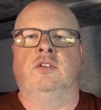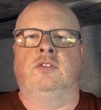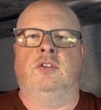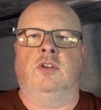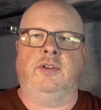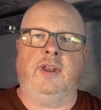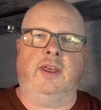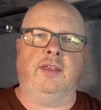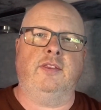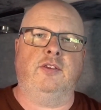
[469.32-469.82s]
So
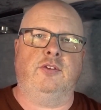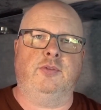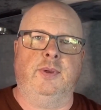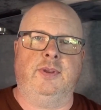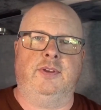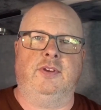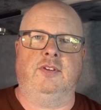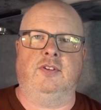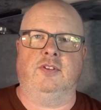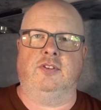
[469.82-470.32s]
now the
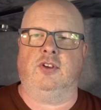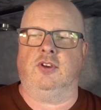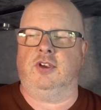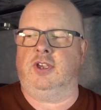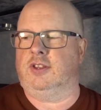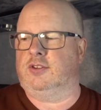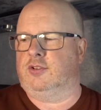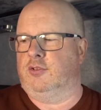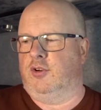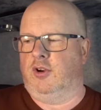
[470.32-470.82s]
switches and
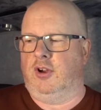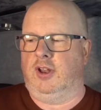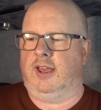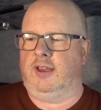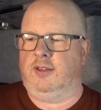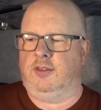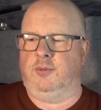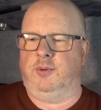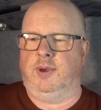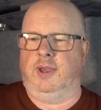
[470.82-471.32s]
sockets are all out
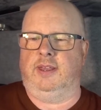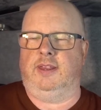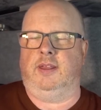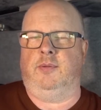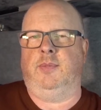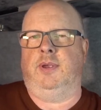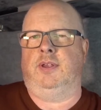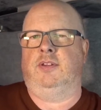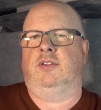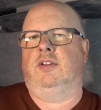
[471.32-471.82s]
of the way. That
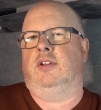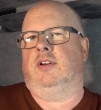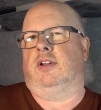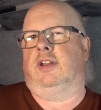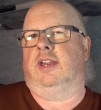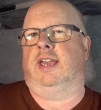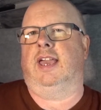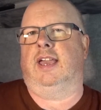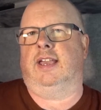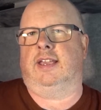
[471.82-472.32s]
means they're not going
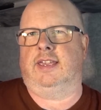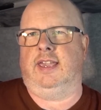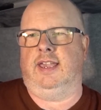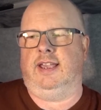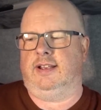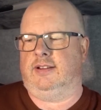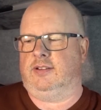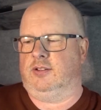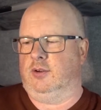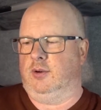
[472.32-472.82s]
to get
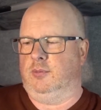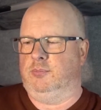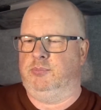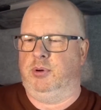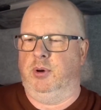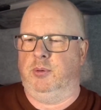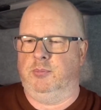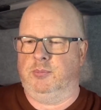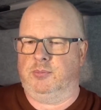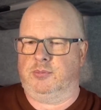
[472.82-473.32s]
kicked or
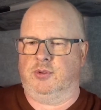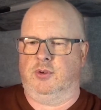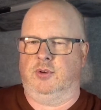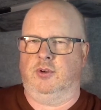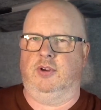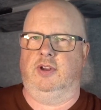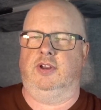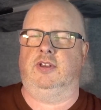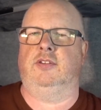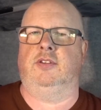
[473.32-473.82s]
bumped or
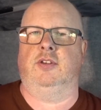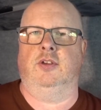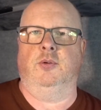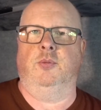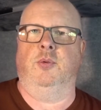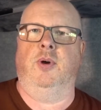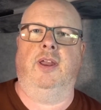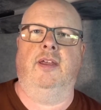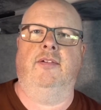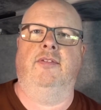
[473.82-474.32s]
into
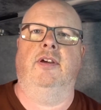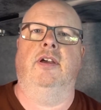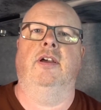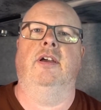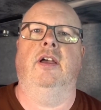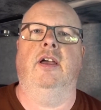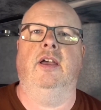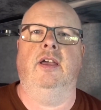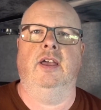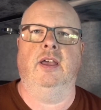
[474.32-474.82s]
whatever
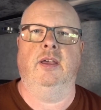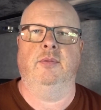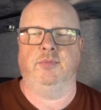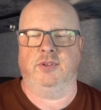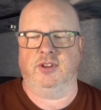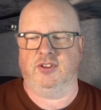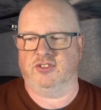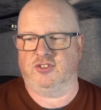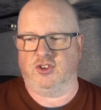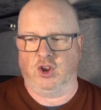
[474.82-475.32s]

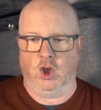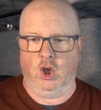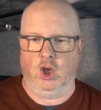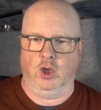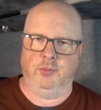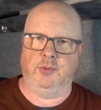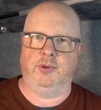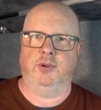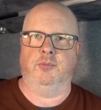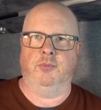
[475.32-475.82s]

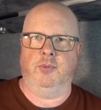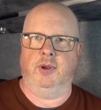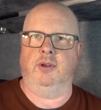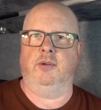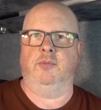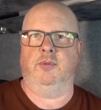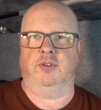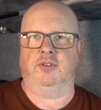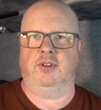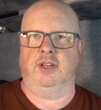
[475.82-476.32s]
disturbed when
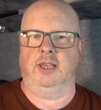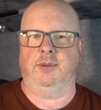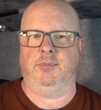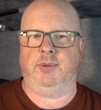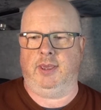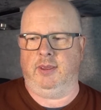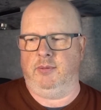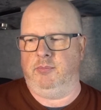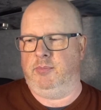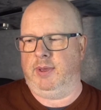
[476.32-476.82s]
I'm asleep
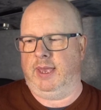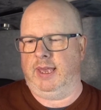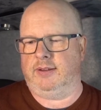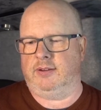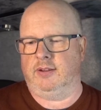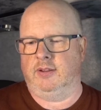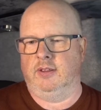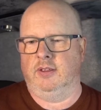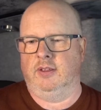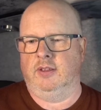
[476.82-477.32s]
in bed.
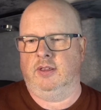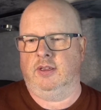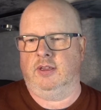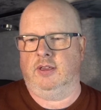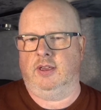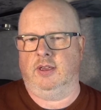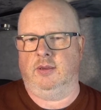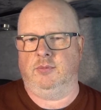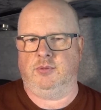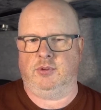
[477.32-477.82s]

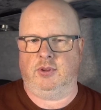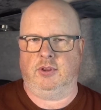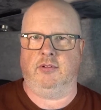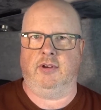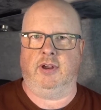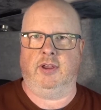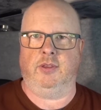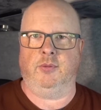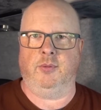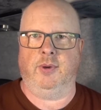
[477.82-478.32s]
So they're
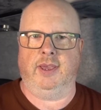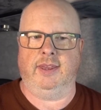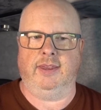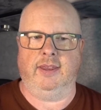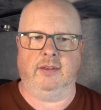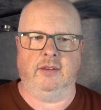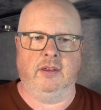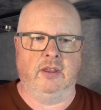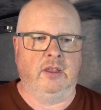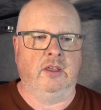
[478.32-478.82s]
out of the way
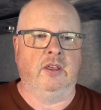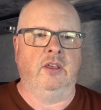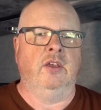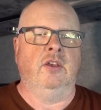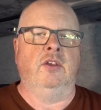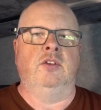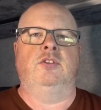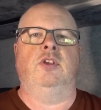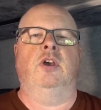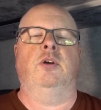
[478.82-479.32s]
then.
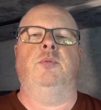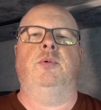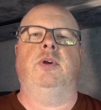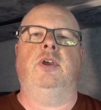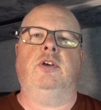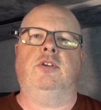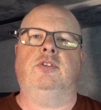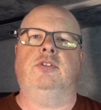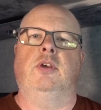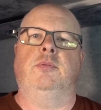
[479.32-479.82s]
So we
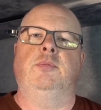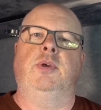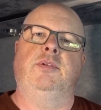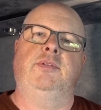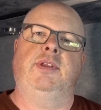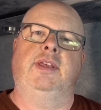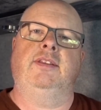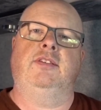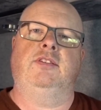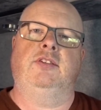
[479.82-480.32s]
also
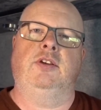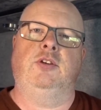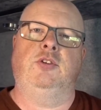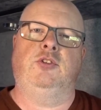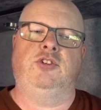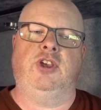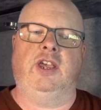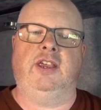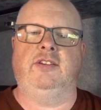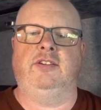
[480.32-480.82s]
moved into
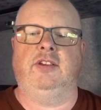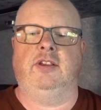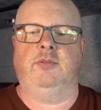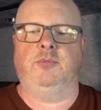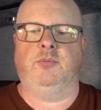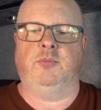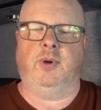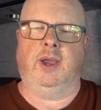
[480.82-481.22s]
changing